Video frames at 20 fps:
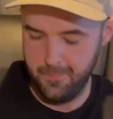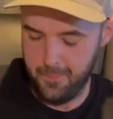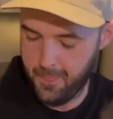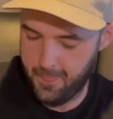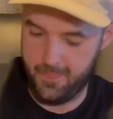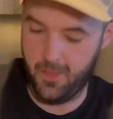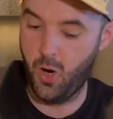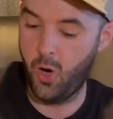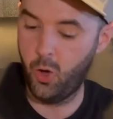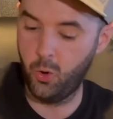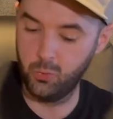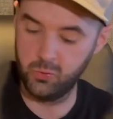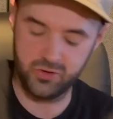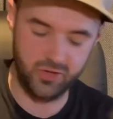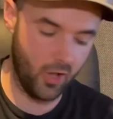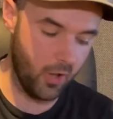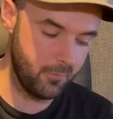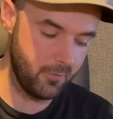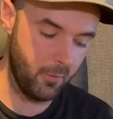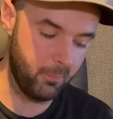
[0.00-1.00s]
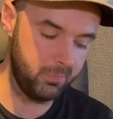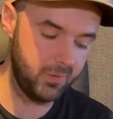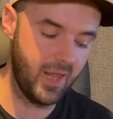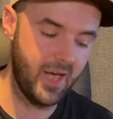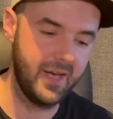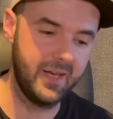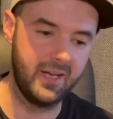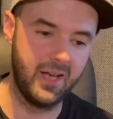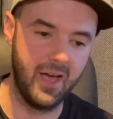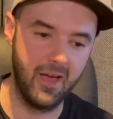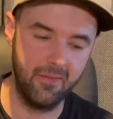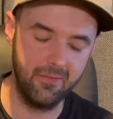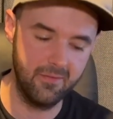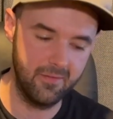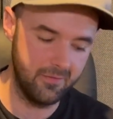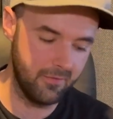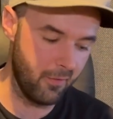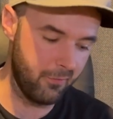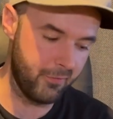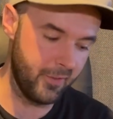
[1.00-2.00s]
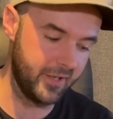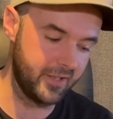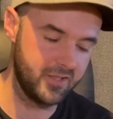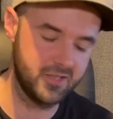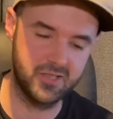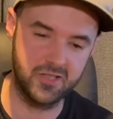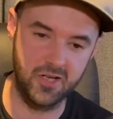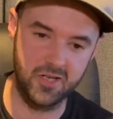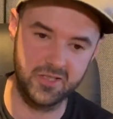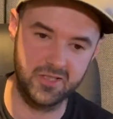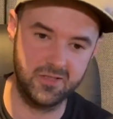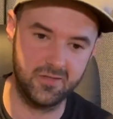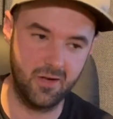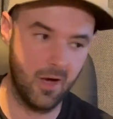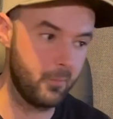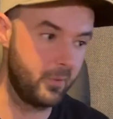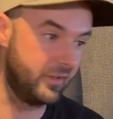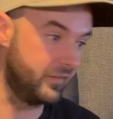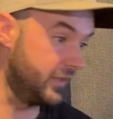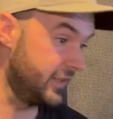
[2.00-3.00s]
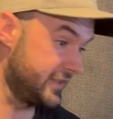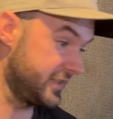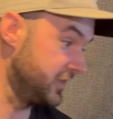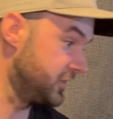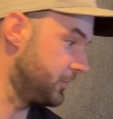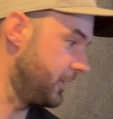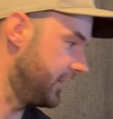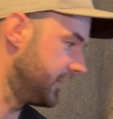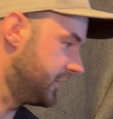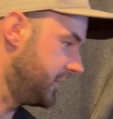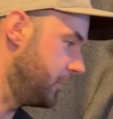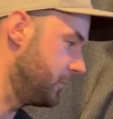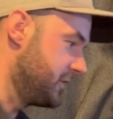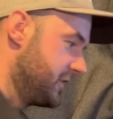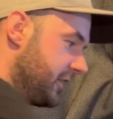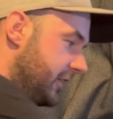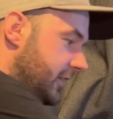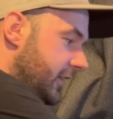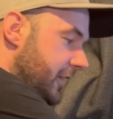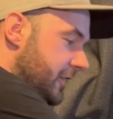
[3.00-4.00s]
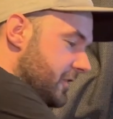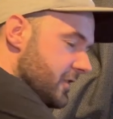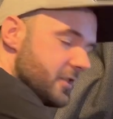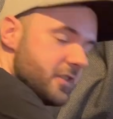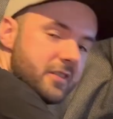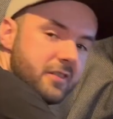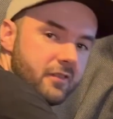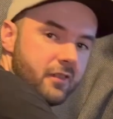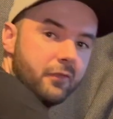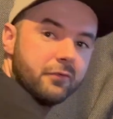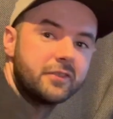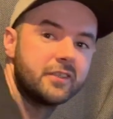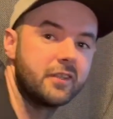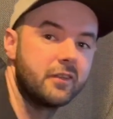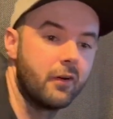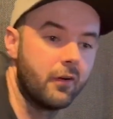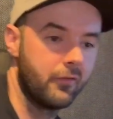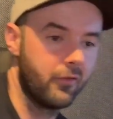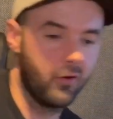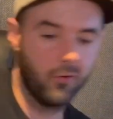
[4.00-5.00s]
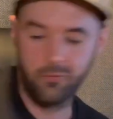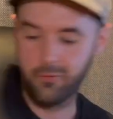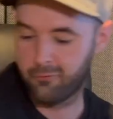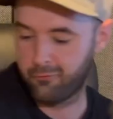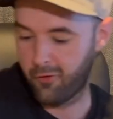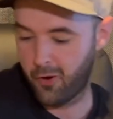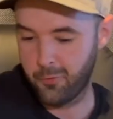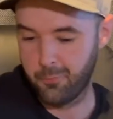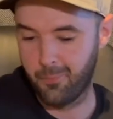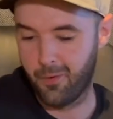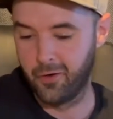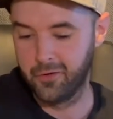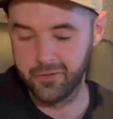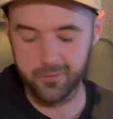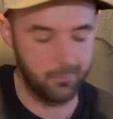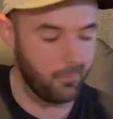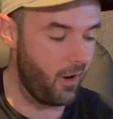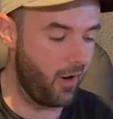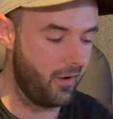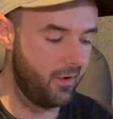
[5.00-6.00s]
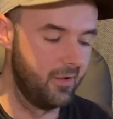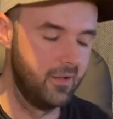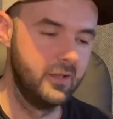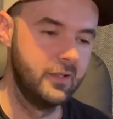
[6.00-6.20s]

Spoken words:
the whole time you're playing it, the thing's just, I mean, listen to it acoustically, just obviously on the phone mic, but